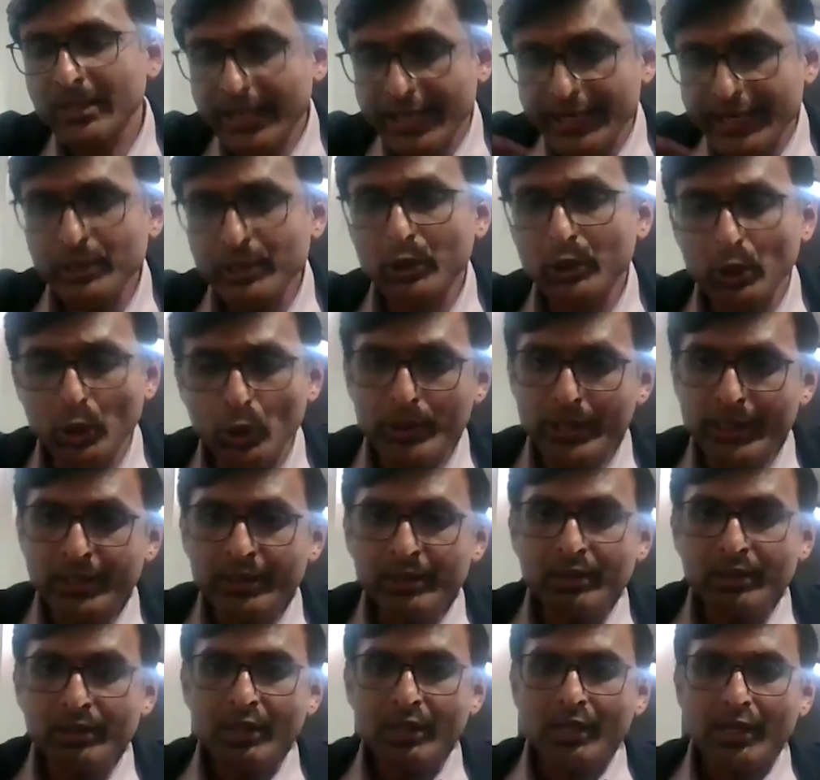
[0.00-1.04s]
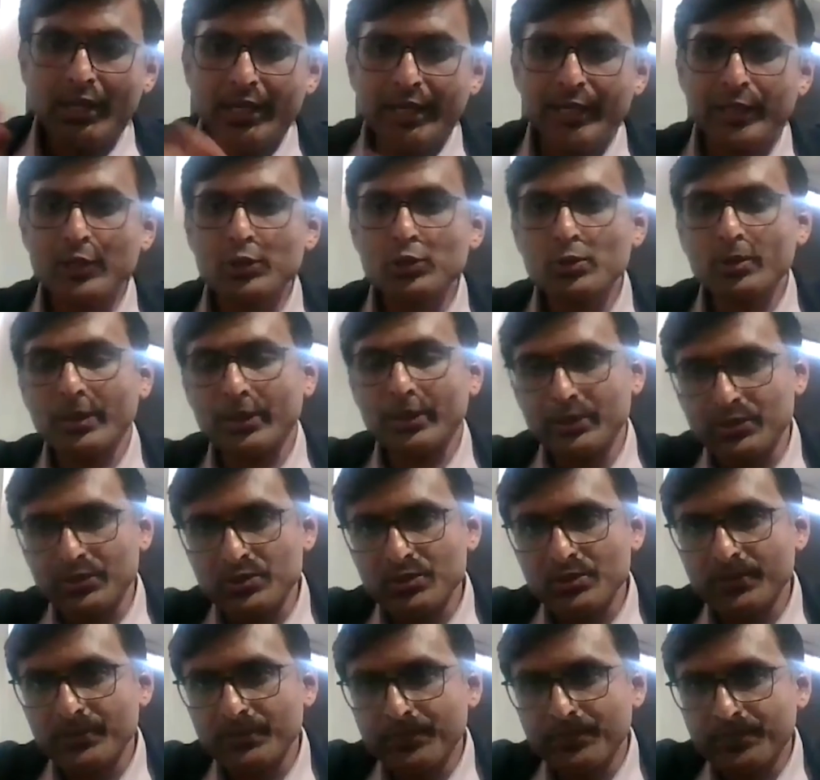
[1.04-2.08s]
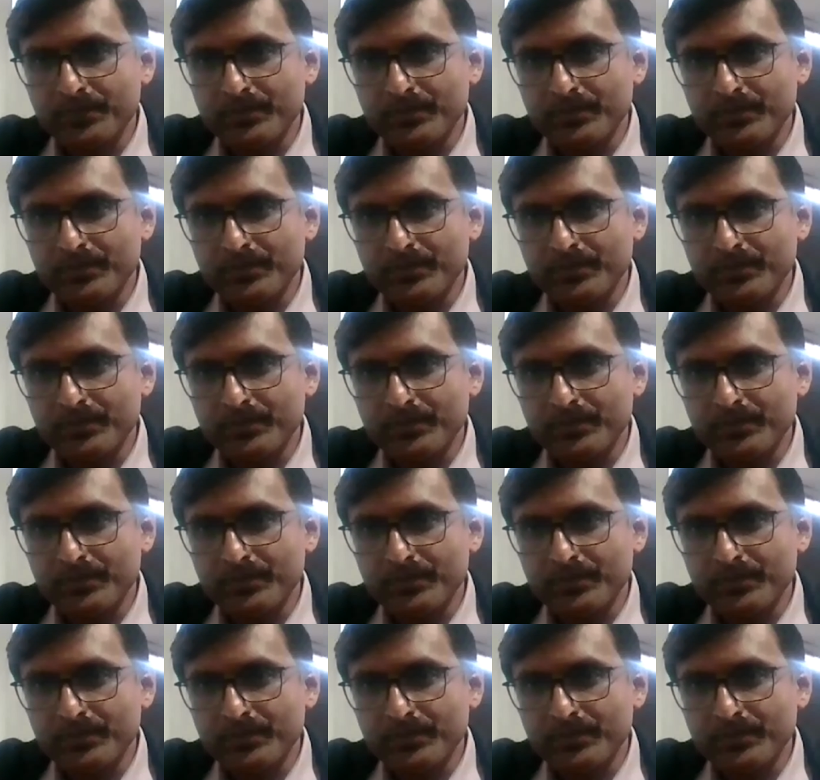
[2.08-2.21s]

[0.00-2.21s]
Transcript: including insurance.